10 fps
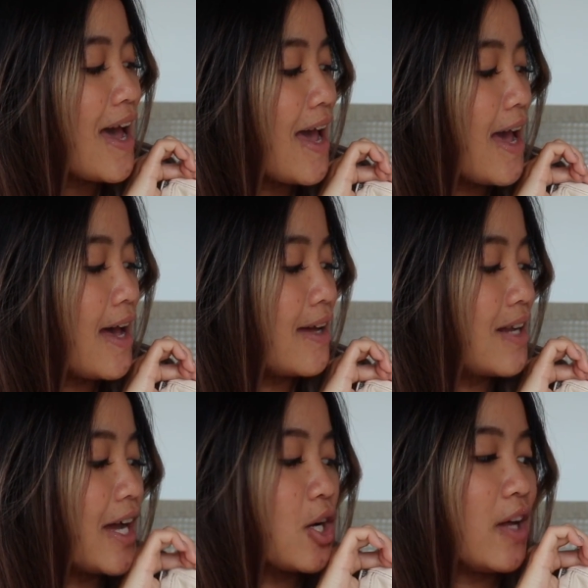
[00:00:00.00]

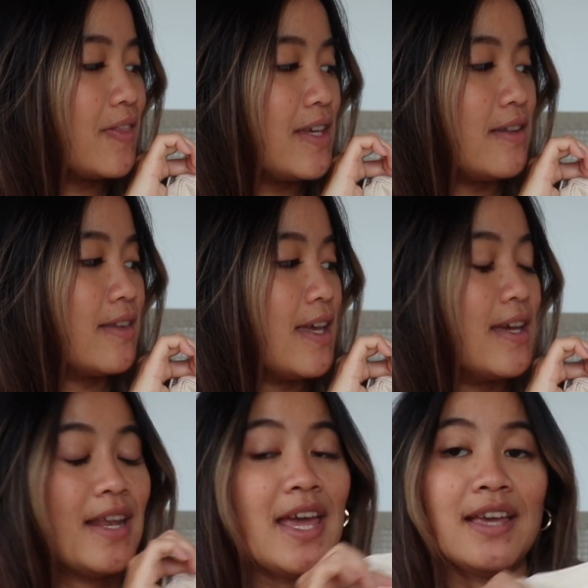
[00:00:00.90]
and I got these
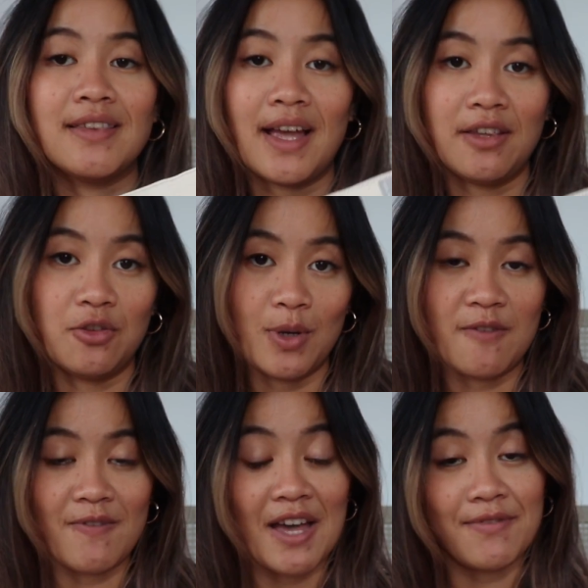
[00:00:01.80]
in a size
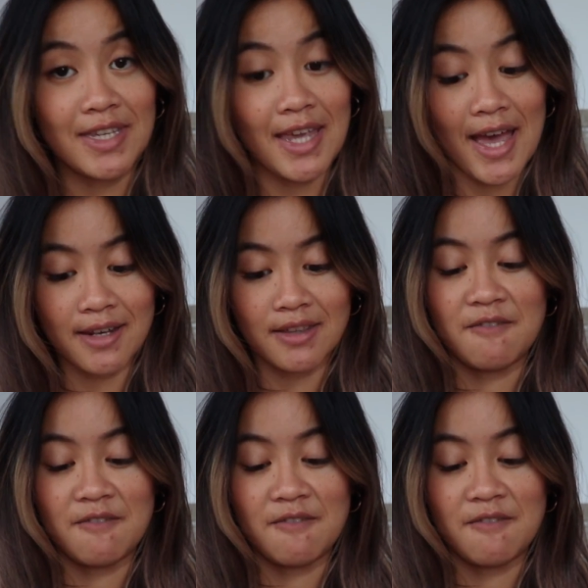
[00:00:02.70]
25 again.